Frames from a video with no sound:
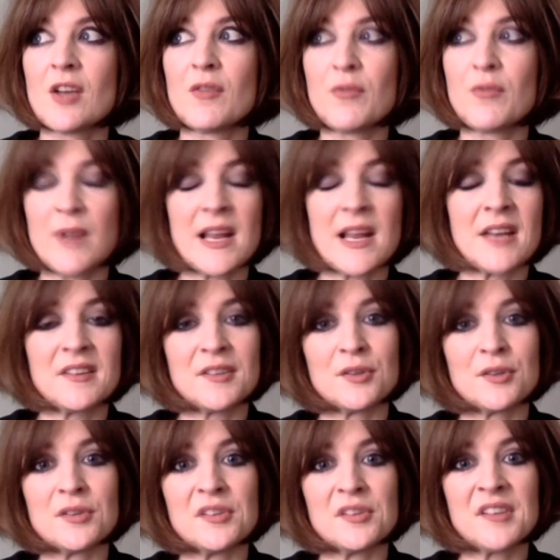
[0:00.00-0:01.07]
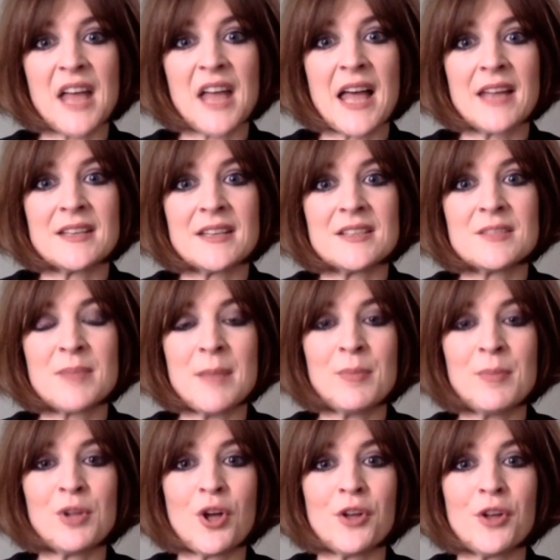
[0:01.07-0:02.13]
freelancers and
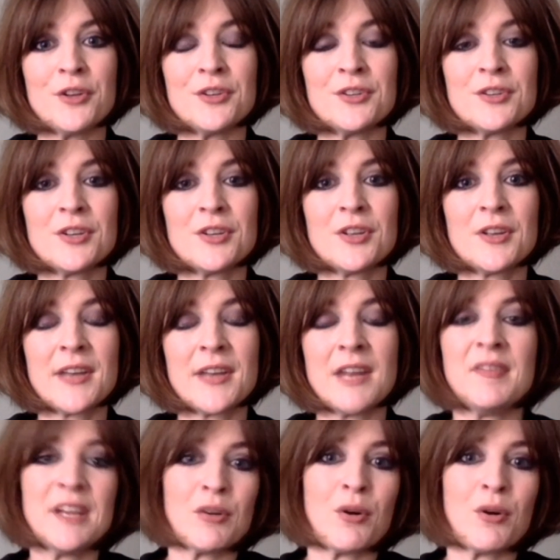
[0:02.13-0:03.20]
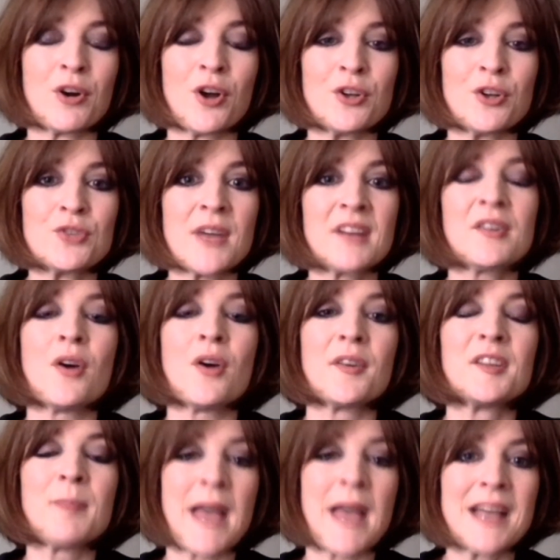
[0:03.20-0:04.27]
people on kind of zero-hour contracts are
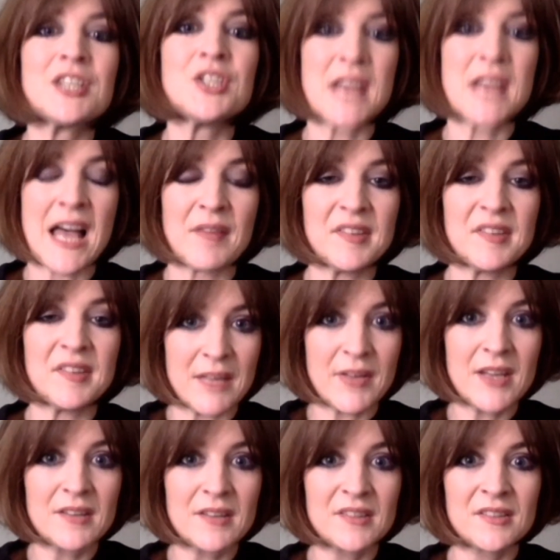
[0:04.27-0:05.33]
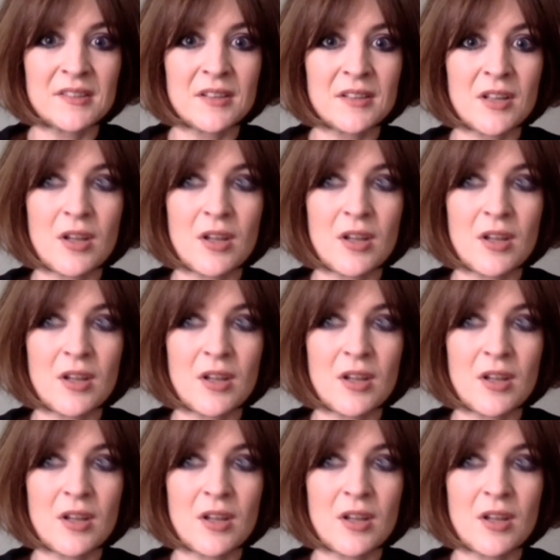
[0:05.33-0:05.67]
expected to have savings,